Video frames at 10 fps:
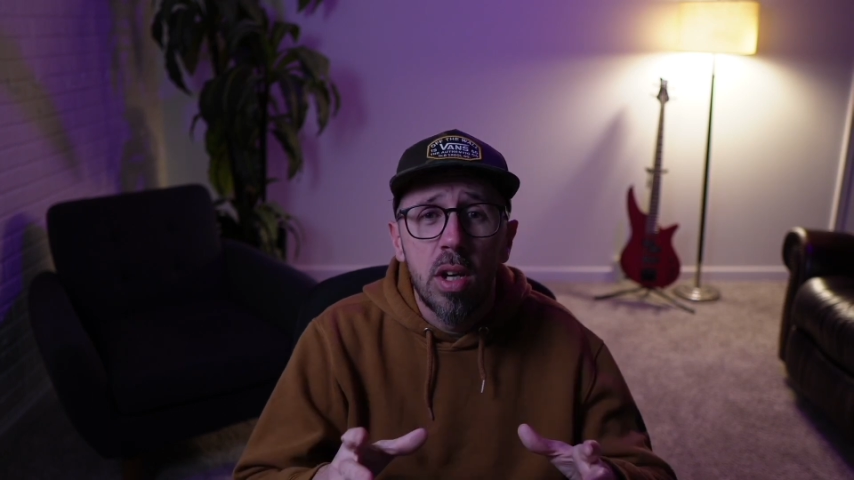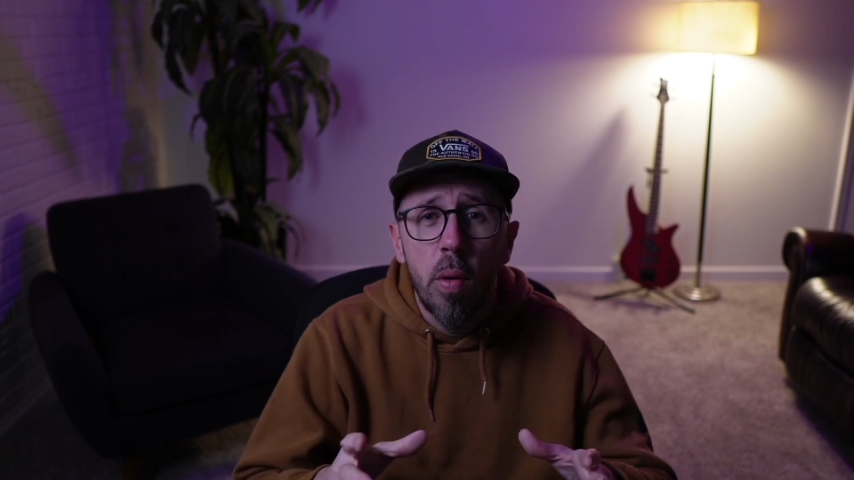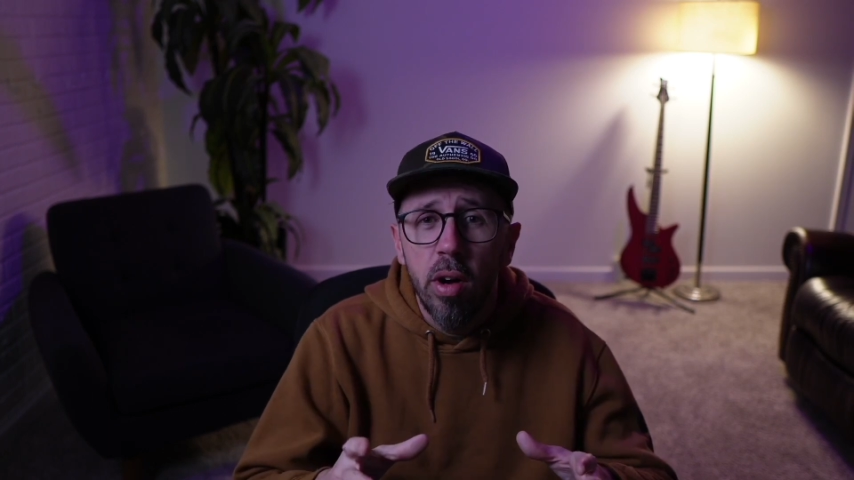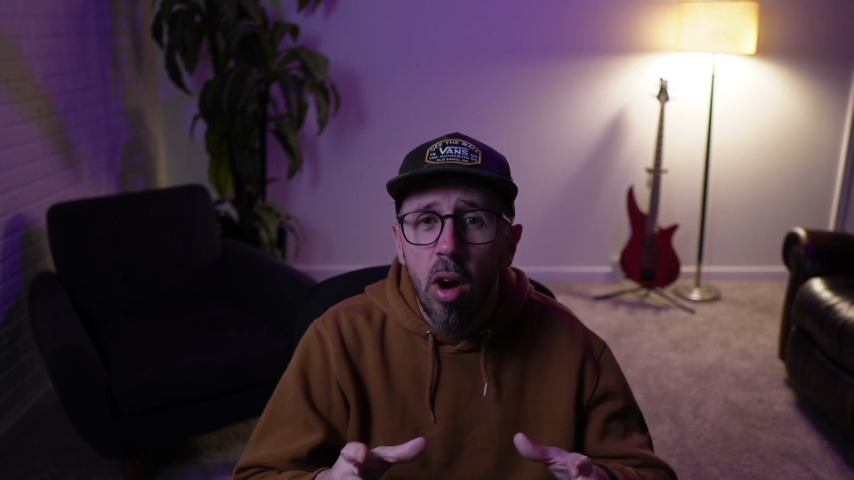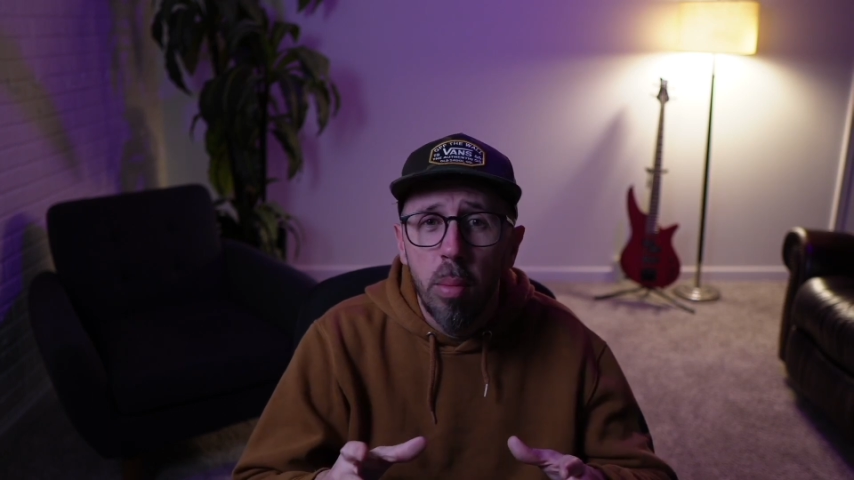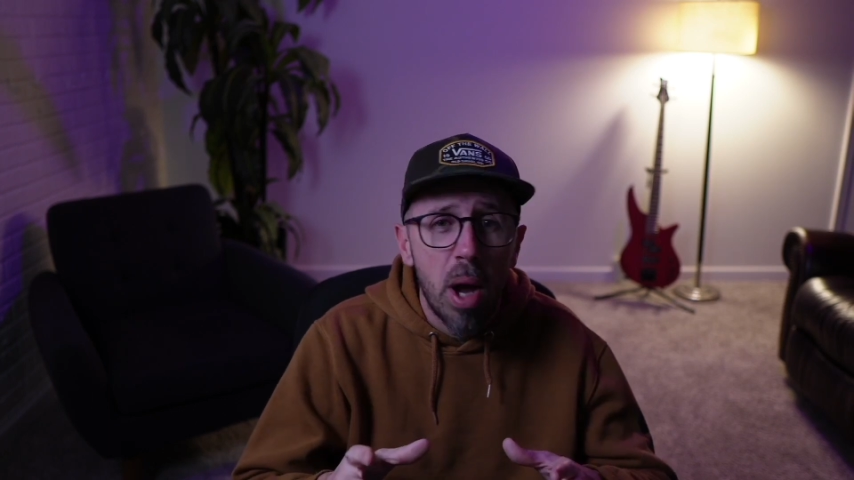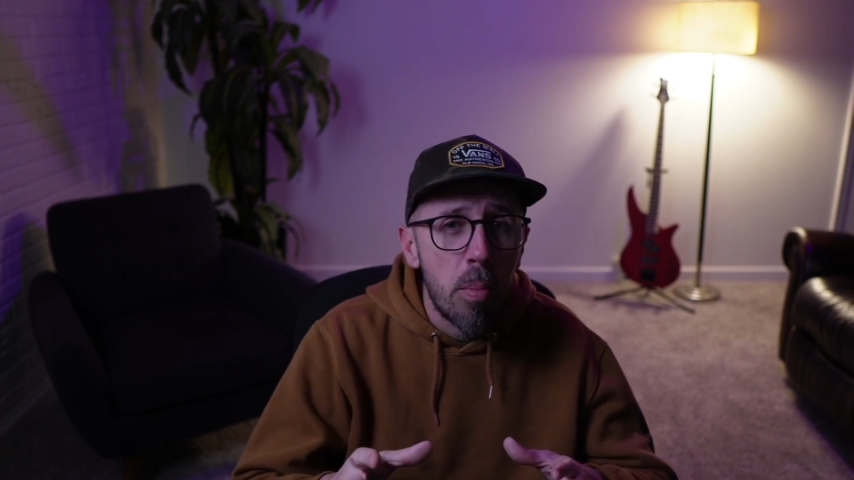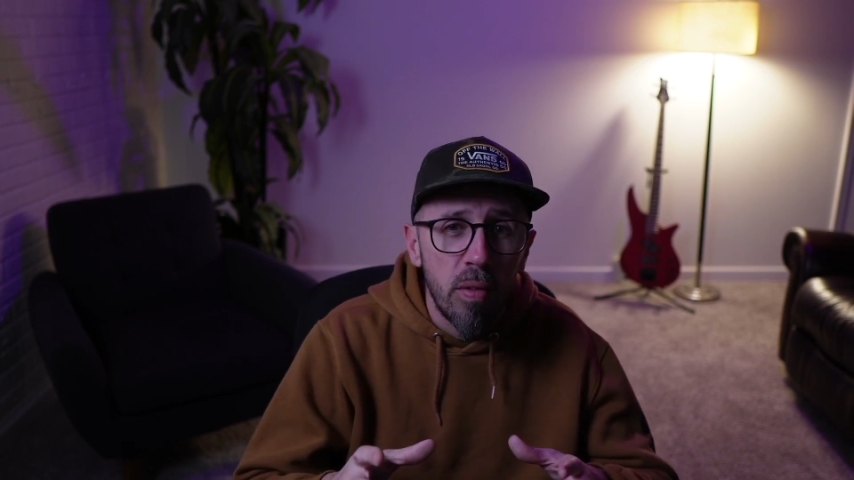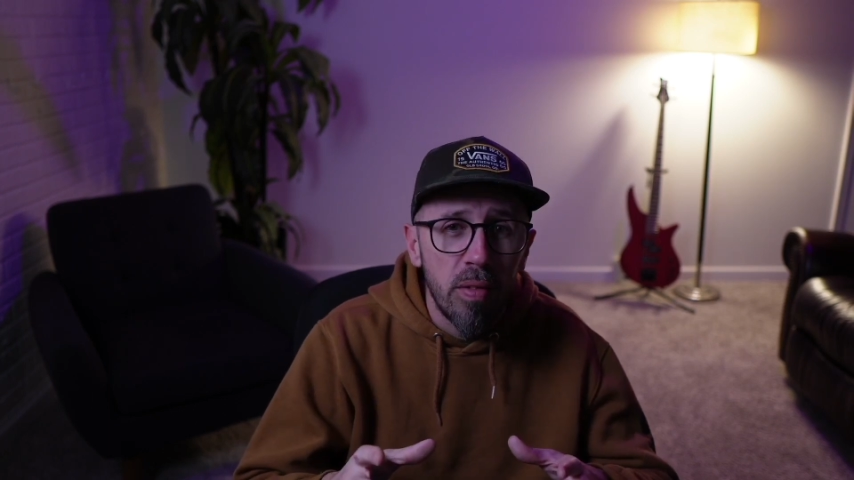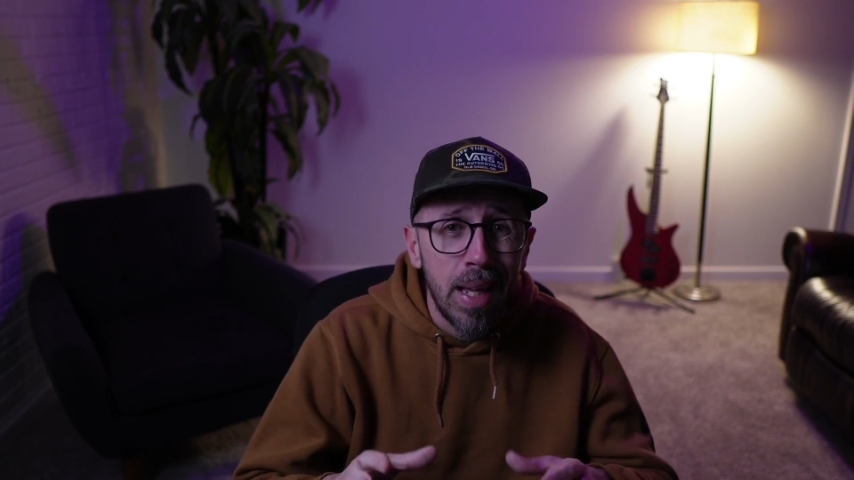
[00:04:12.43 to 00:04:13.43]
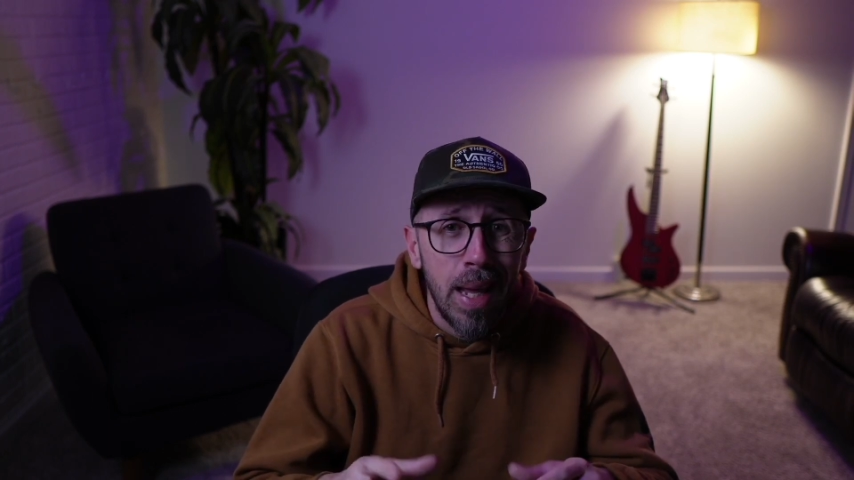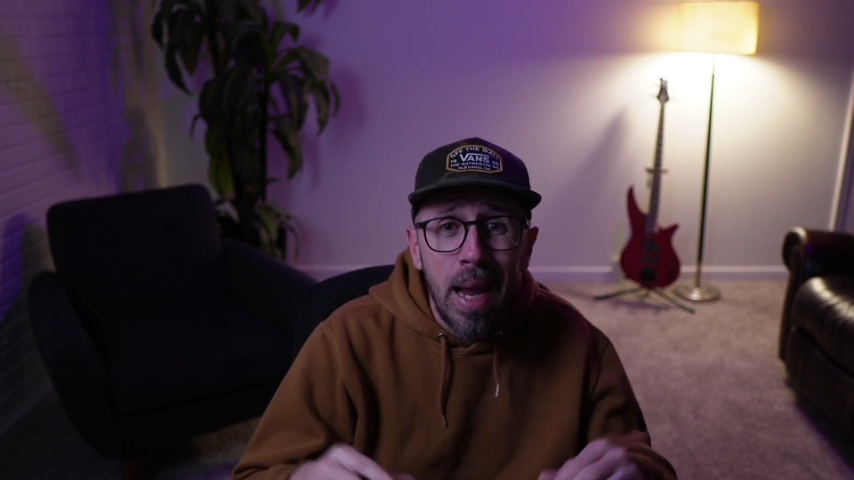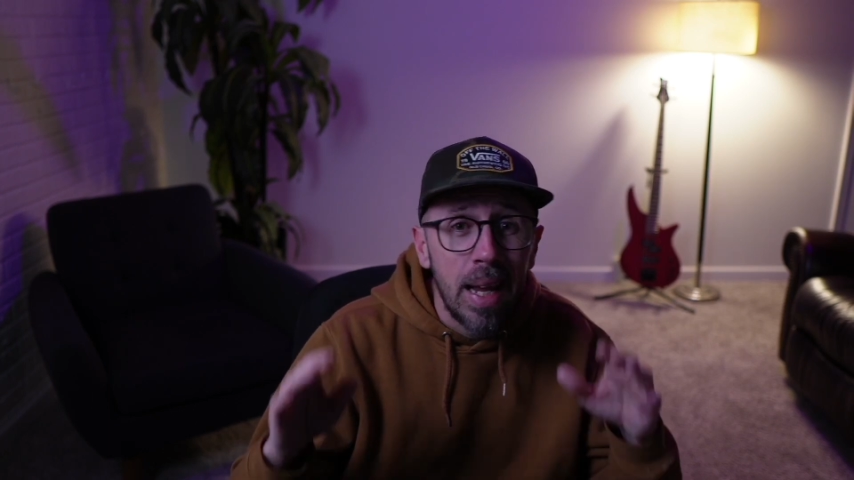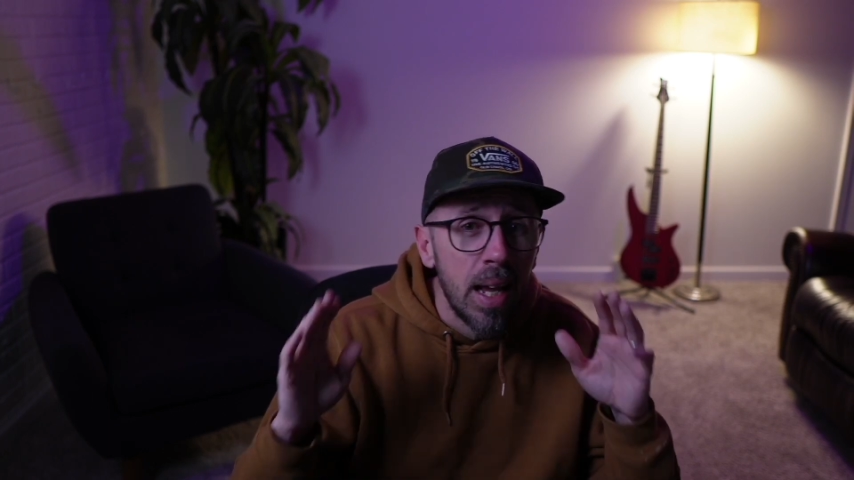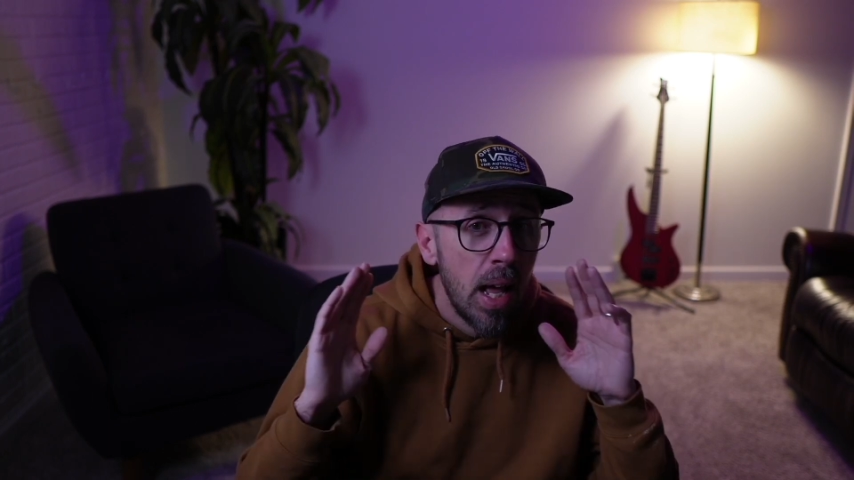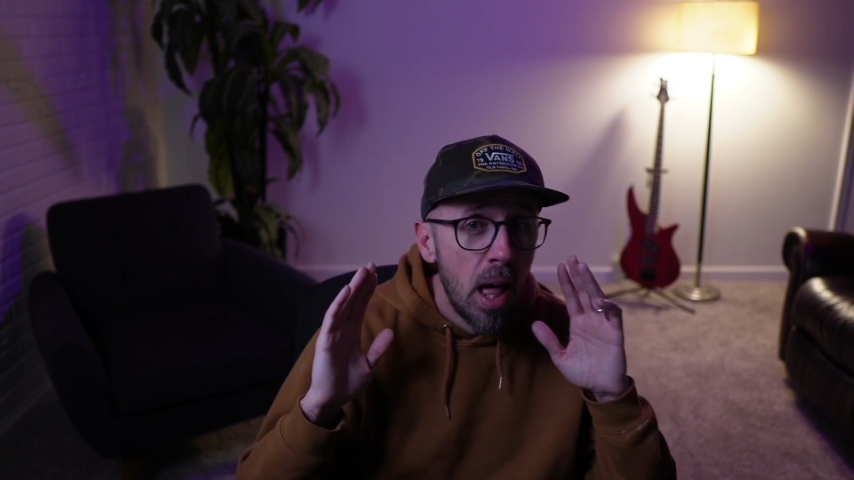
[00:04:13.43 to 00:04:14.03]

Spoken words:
Going On by Marvin Gaye.